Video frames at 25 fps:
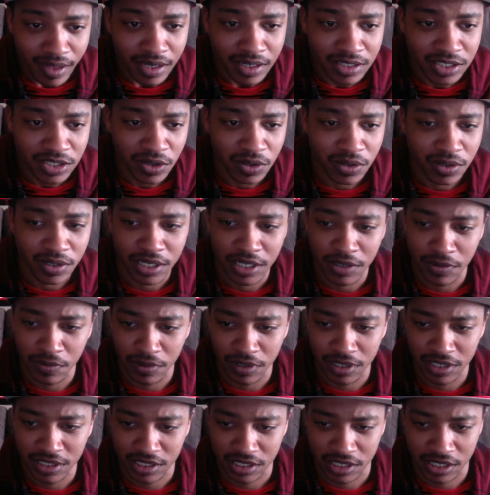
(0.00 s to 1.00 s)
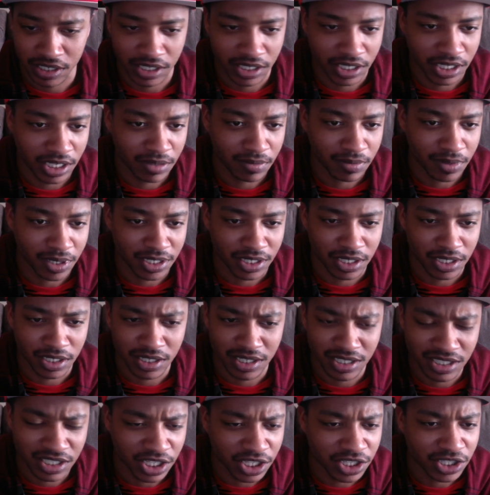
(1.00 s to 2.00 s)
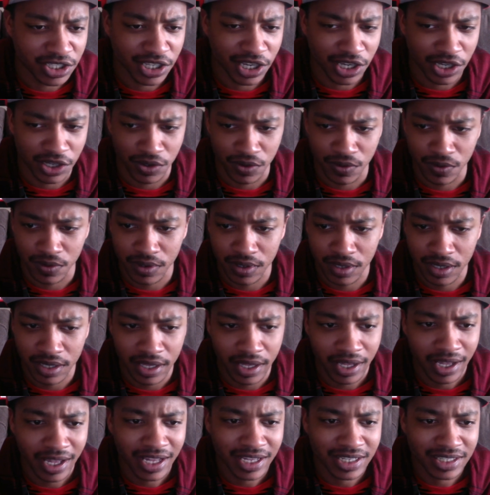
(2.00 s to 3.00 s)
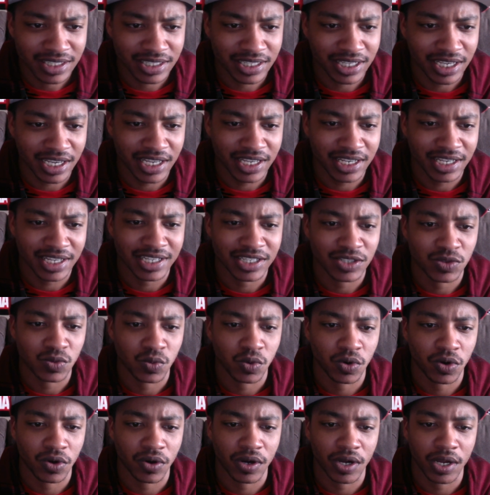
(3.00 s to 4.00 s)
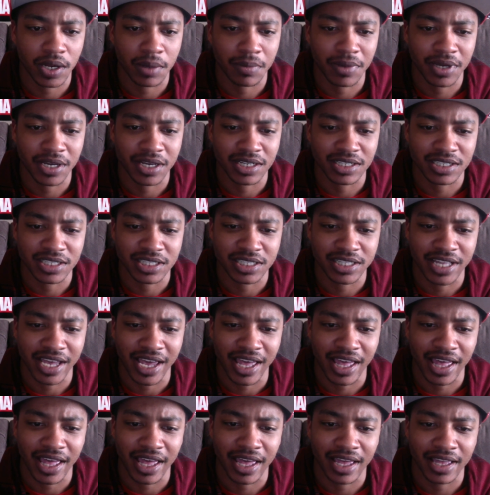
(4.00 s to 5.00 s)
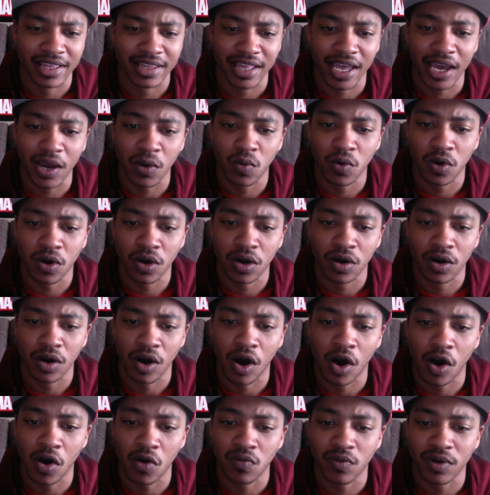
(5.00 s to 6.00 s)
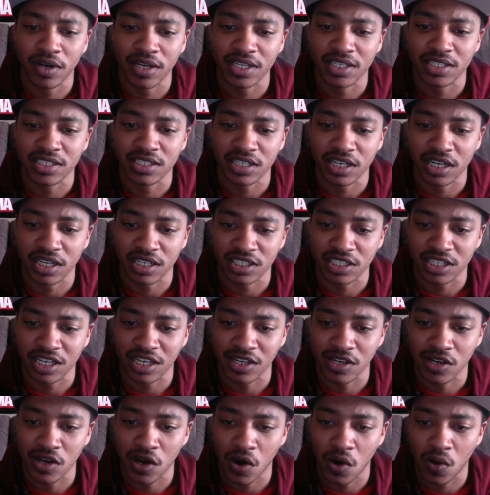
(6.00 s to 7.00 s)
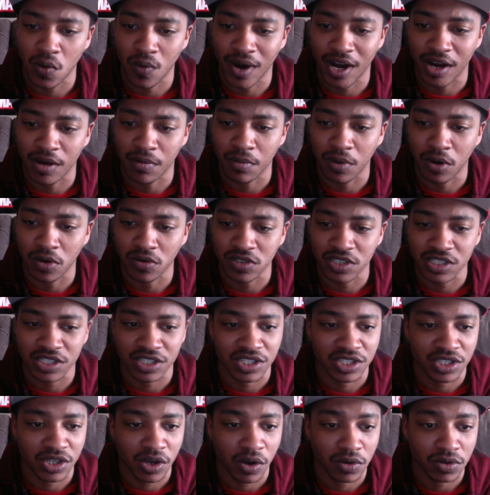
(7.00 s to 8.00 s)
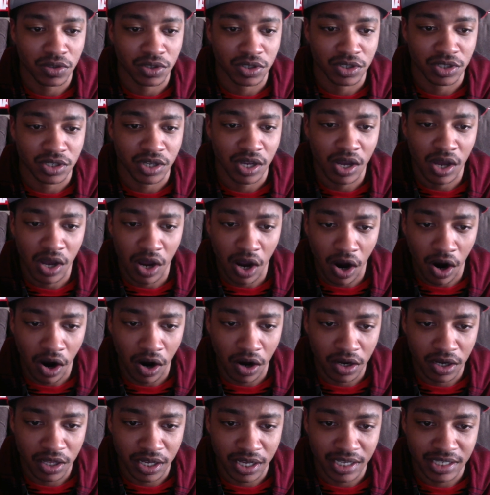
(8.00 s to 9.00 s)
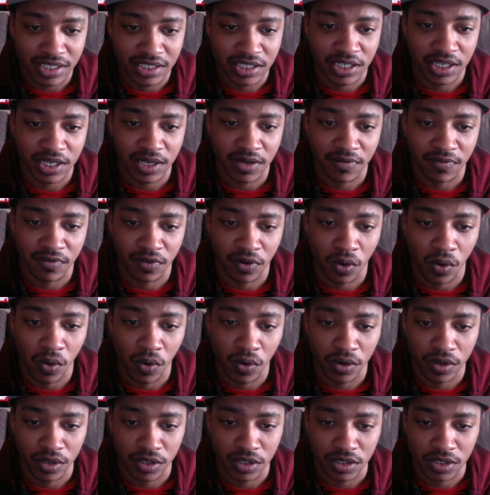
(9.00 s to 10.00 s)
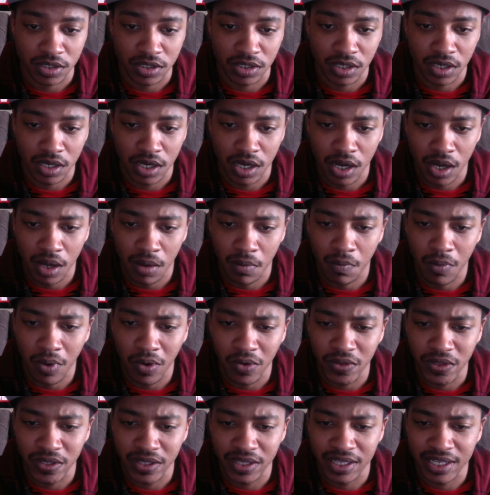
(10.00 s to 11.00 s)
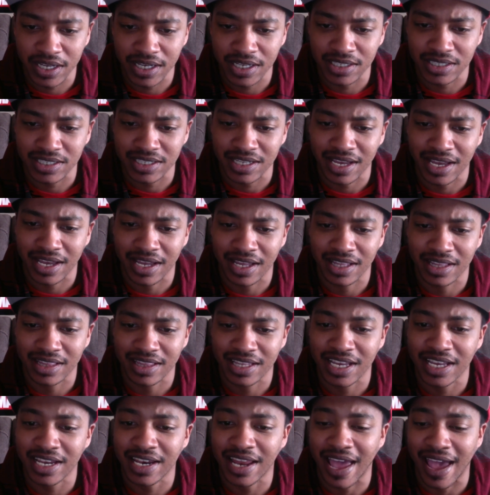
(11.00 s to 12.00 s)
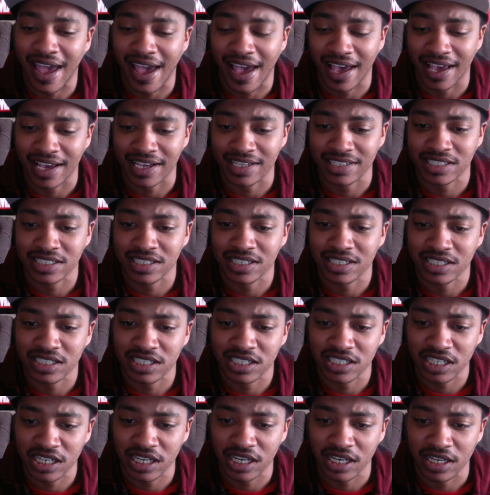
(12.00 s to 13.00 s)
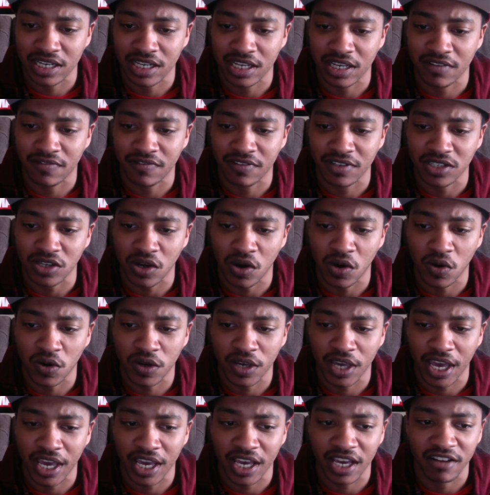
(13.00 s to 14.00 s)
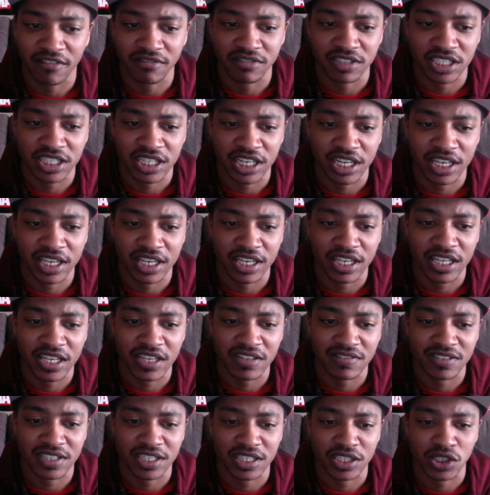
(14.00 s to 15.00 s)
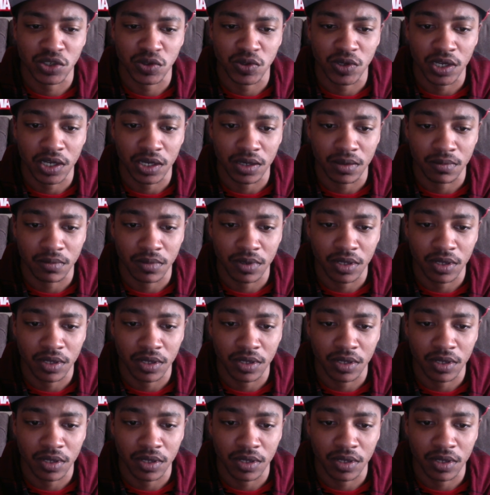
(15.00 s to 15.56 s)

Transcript: So here, let's continue. 10 is worried because that they were already touch and go while Moten's soldiers are looking to him for orders. Moten then asks Shin if it's okay if Shin leaves it to him,